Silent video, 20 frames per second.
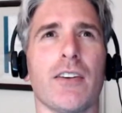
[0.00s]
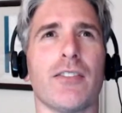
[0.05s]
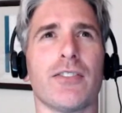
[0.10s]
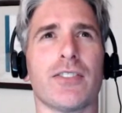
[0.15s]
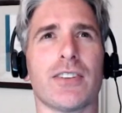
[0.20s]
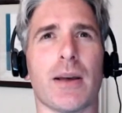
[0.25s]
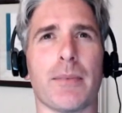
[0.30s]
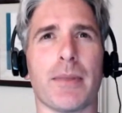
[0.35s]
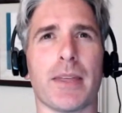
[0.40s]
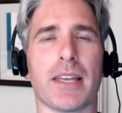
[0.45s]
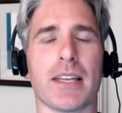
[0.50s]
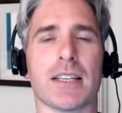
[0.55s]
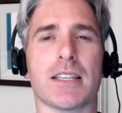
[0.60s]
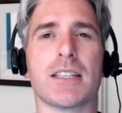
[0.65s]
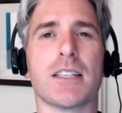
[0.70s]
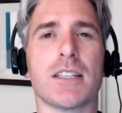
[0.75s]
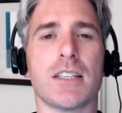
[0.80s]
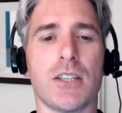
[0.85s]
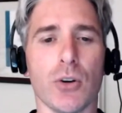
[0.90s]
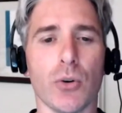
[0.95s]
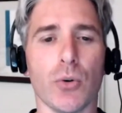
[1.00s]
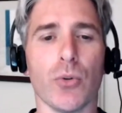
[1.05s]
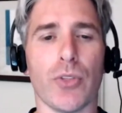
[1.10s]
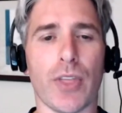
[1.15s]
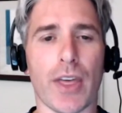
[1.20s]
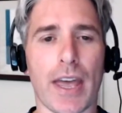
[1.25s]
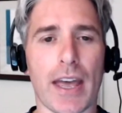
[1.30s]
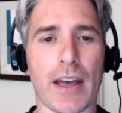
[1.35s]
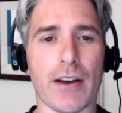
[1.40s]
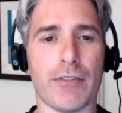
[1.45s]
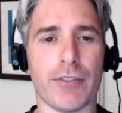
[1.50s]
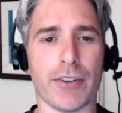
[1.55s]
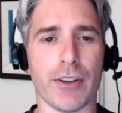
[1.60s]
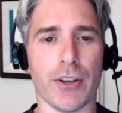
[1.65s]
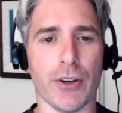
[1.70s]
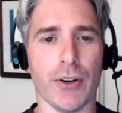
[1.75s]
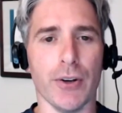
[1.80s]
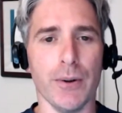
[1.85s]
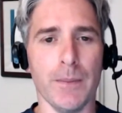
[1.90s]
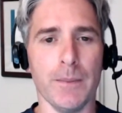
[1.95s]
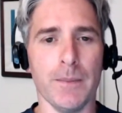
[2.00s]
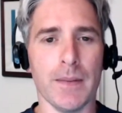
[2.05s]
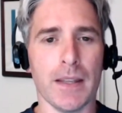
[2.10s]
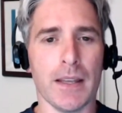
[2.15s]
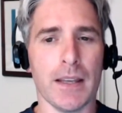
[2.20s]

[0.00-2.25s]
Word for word: of something that's still there for you